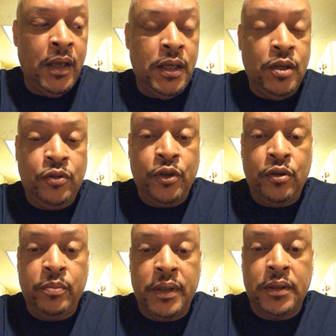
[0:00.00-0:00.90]

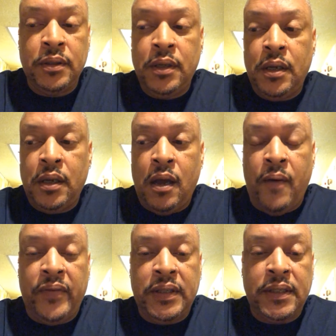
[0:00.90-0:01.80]
YouTube and
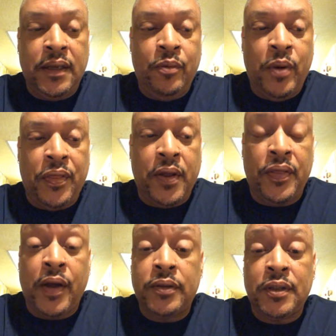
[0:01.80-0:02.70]
hopefully see what their
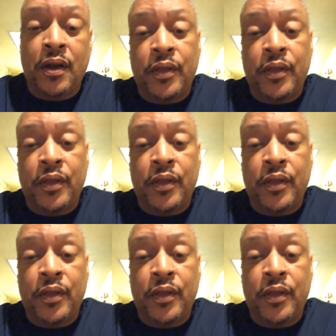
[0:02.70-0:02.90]
thoughts are.